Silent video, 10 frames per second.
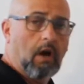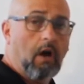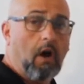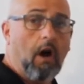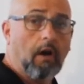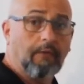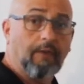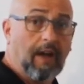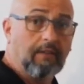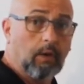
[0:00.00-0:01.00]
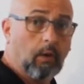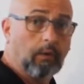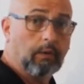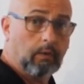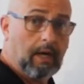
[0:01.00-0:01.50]
on a 5-year-old,
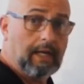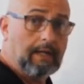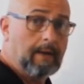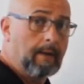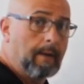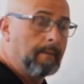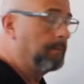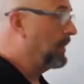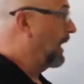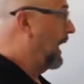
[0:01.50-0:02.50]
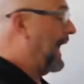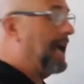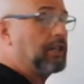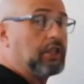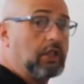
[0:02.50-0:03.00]
right? As
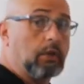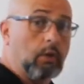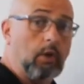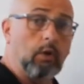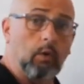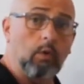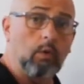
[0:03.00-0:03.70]
she grew,